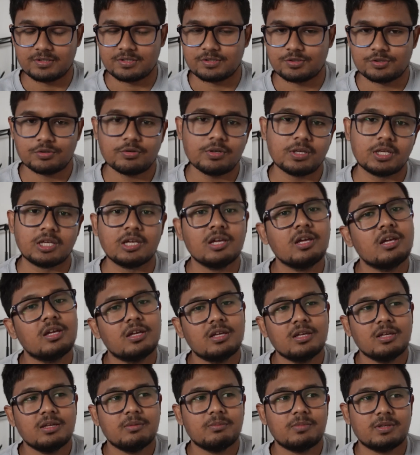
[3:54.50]
is showing,
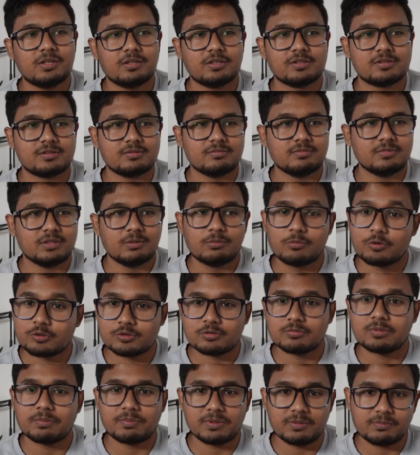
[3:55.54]
because most
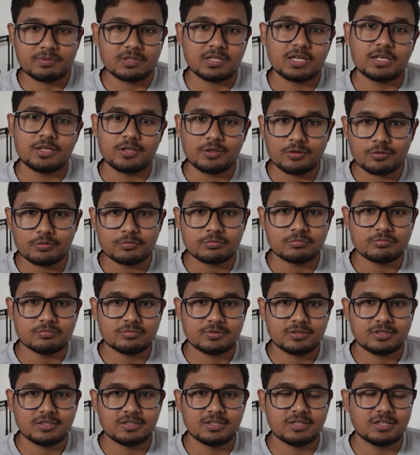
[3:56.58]
of the people I know,
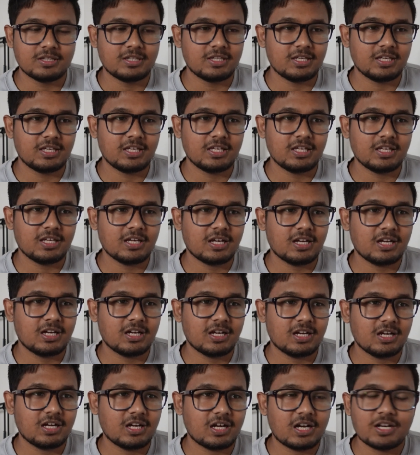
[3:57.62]
they
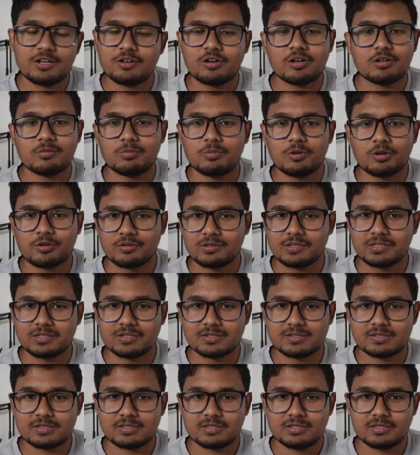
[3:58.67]
are not blog
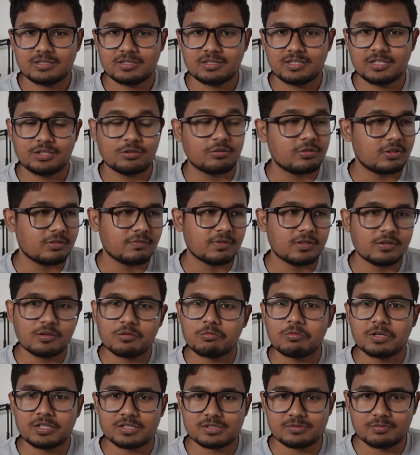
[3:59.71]
readers. They don't even know
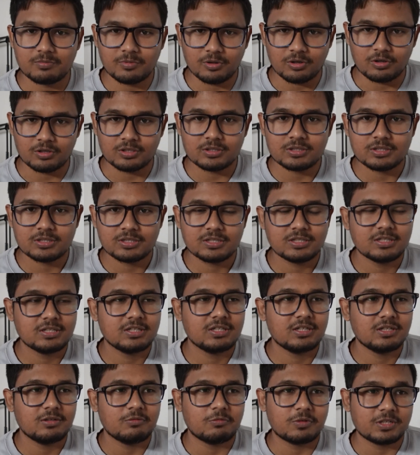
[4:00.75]
what is blog.
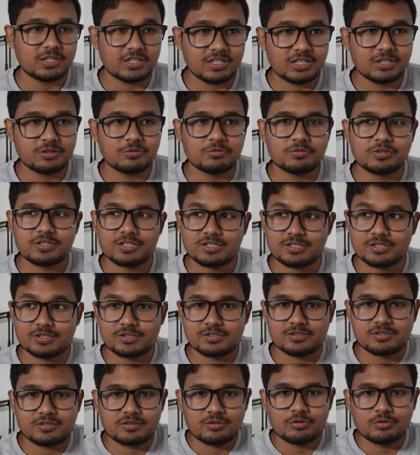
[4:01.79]
What they do, they
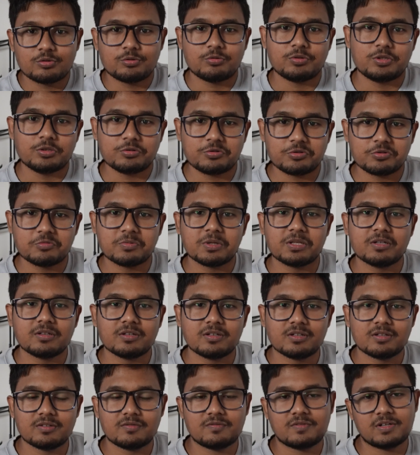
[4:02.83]
just to YouTube
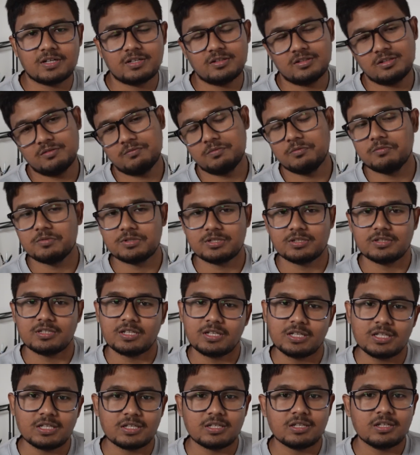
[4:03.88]
and find the information they
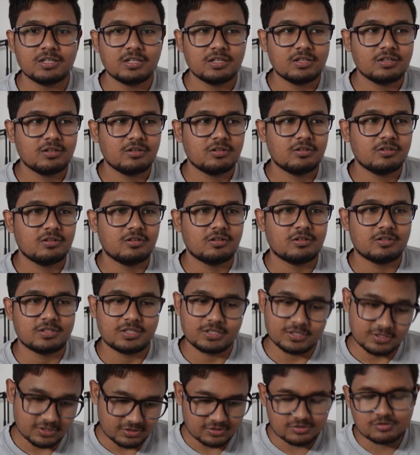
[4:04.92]
need, or
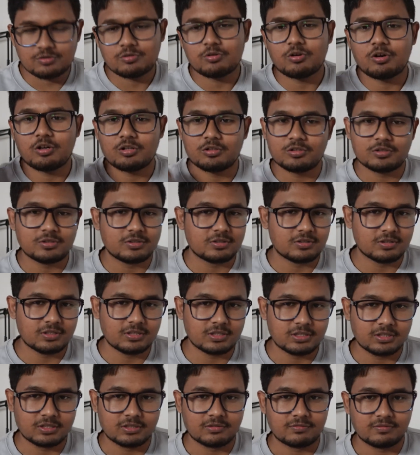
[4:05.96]
they just scroll on
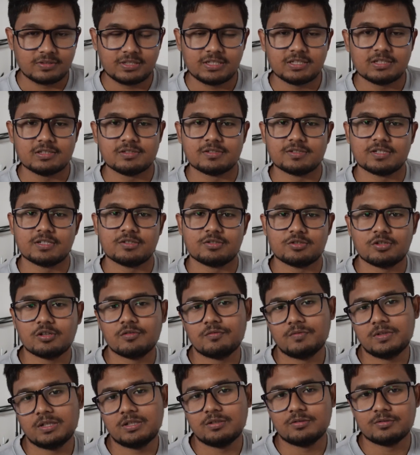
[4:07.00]
reels and short
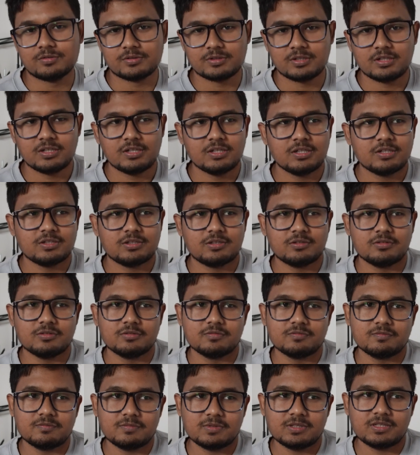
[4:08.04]
videos.
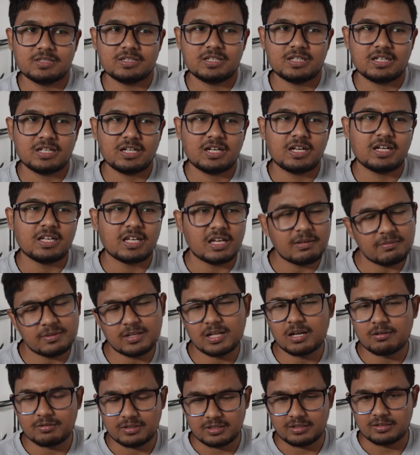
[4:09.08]
So I have a
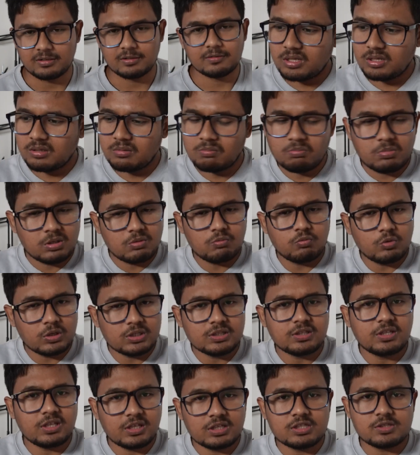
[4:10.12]
doubt here. But
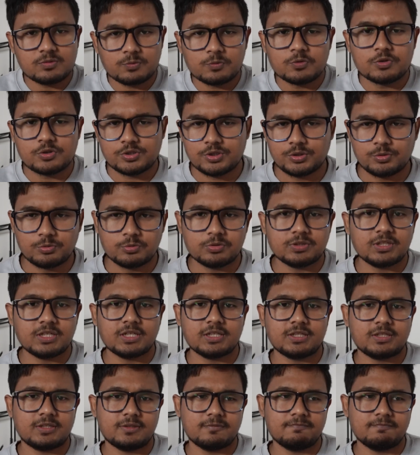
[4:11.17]
one thing is for sure, that